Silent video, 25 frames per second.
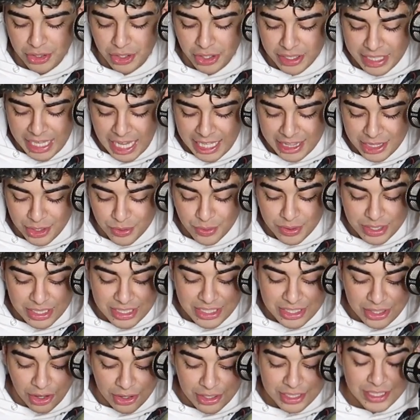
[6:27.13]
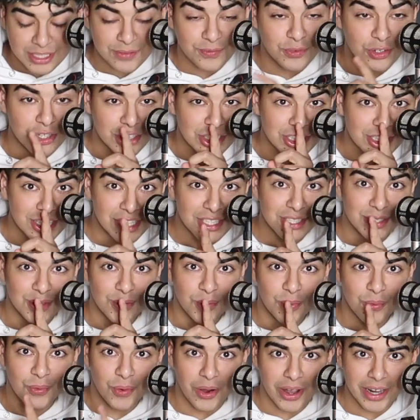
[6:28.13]
Look at the results for just
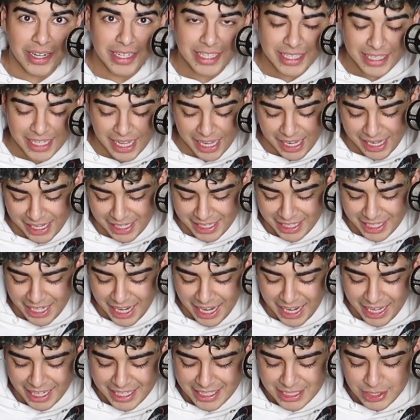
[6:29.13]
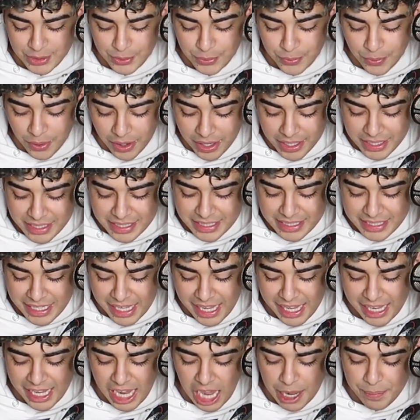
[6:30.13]
one day, guys. One
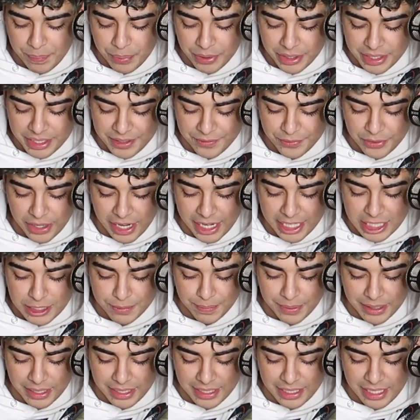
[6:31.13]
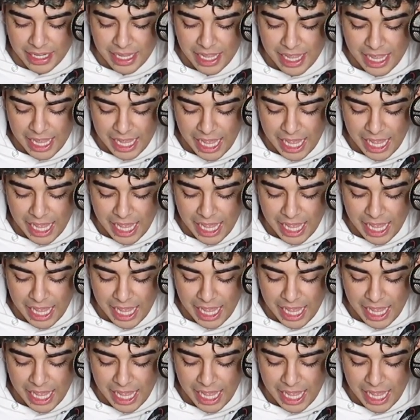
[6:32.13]
day I put in for XPeng.